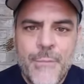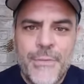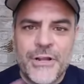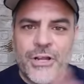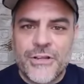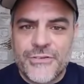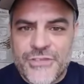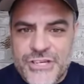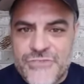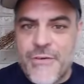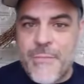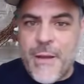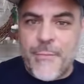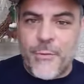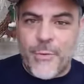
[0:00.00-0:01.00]
but just
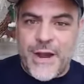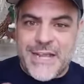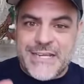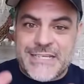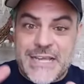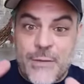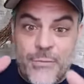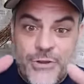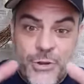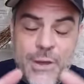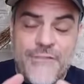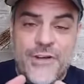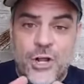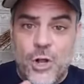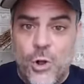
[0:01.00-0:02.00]
remember what I said. When you
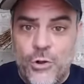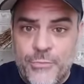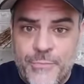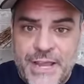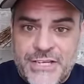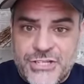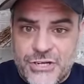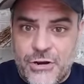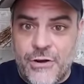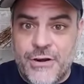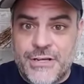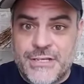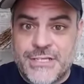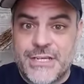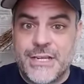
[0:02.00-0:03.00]
have a gold-based
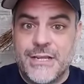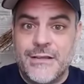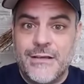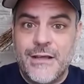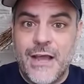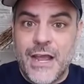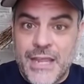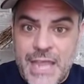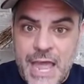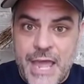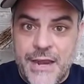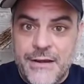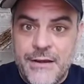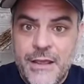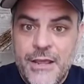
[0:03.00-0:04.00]
currency,
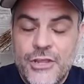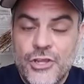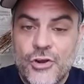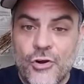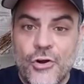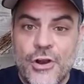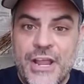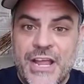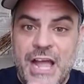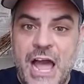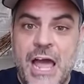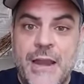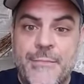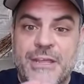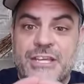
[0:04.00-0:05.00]
again, your
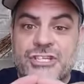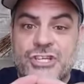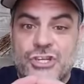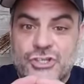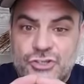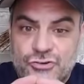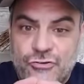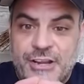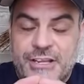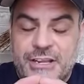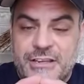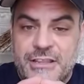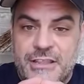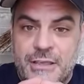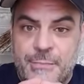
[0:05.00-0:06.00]
economy is
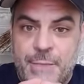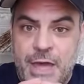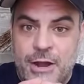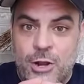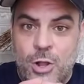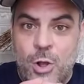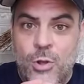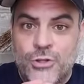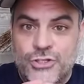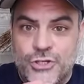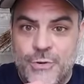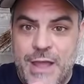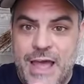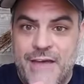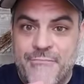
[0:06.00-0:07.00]
constricted to the amount of gold
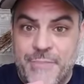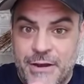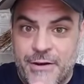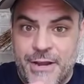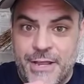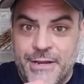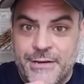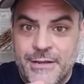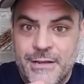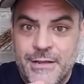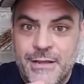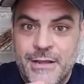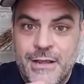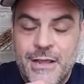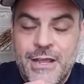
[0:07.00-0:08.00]
you have. Period.
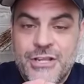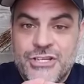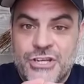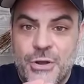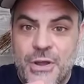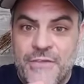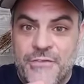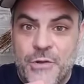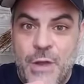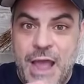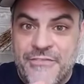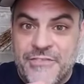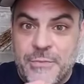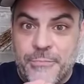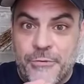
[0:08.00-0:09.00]
So if you
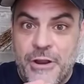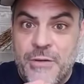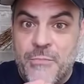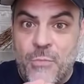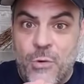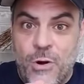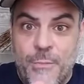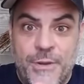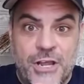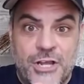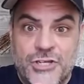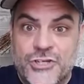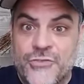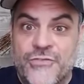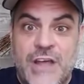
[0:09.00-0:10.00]
have to print more
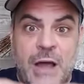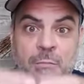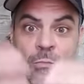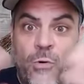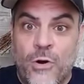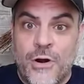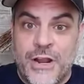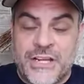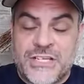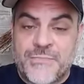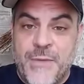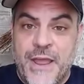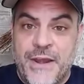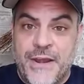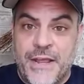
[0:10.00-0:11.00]
because you've got more
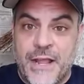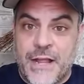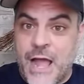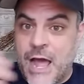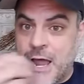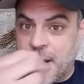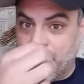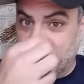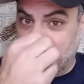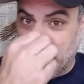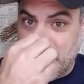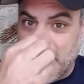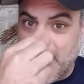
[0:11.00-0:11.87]
expanding economy,